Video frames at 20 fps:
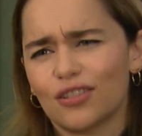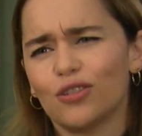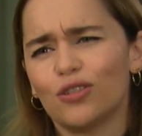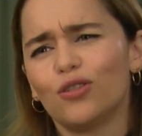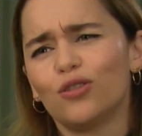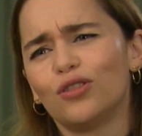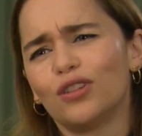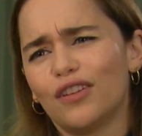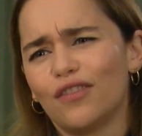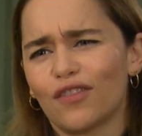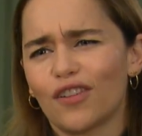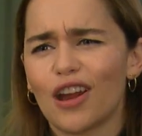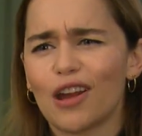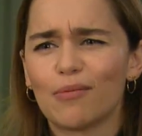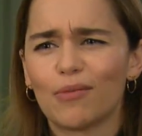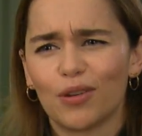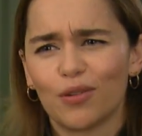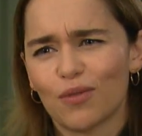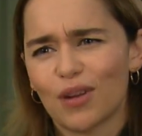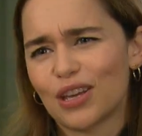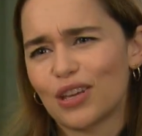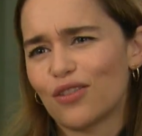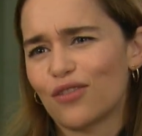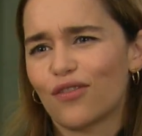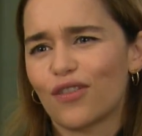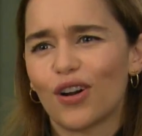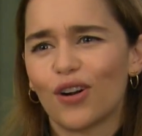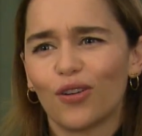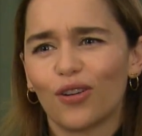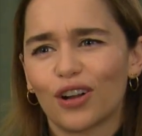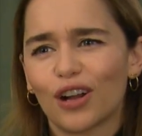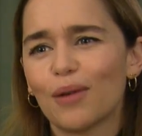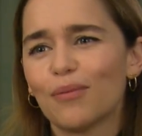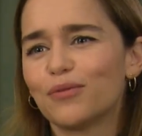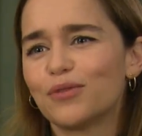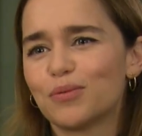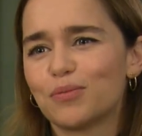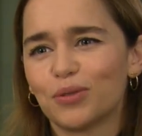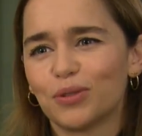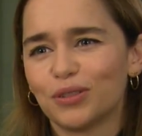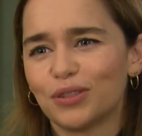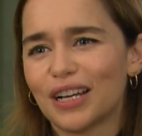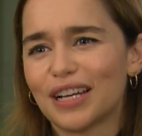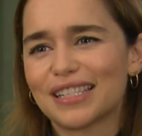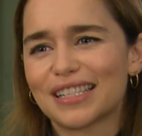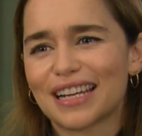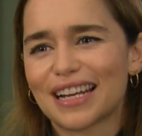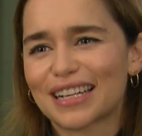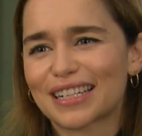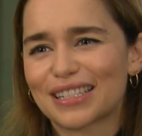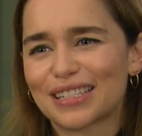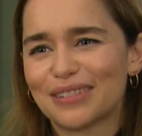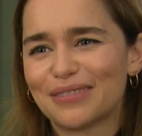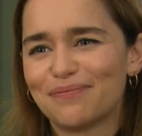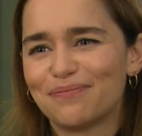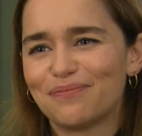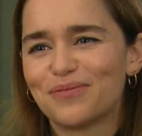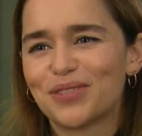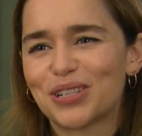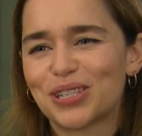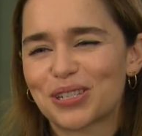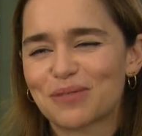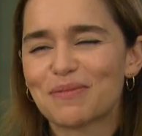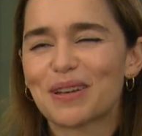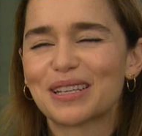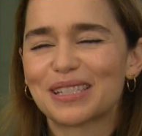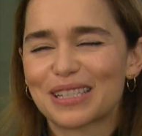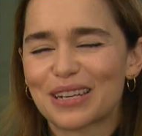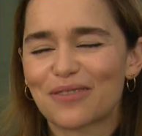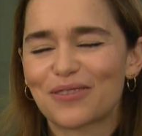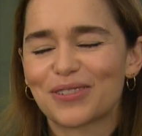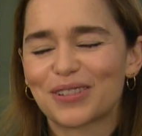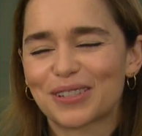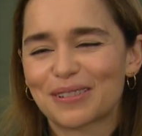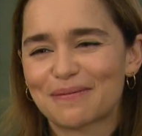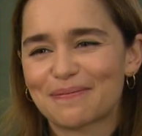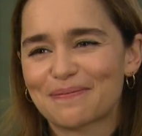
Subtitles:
cool environment where you felt comfortable as an actor, which cool. makes a difference.